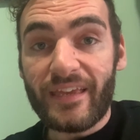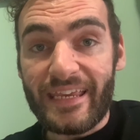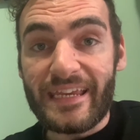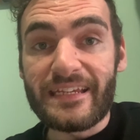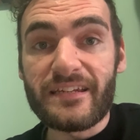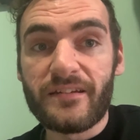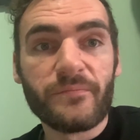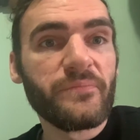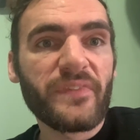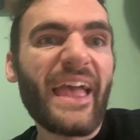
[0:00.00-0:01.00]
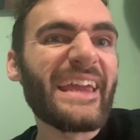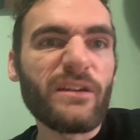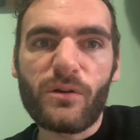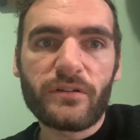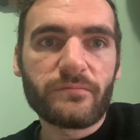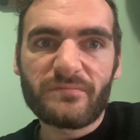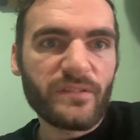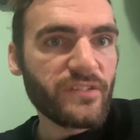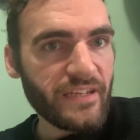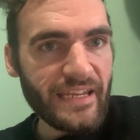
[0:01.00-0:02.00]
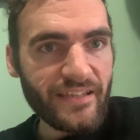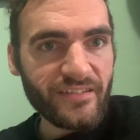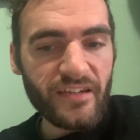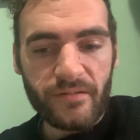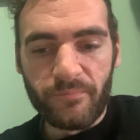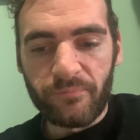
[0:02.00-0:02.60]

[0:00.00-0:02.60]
hi'n heulog, sunny yesterday.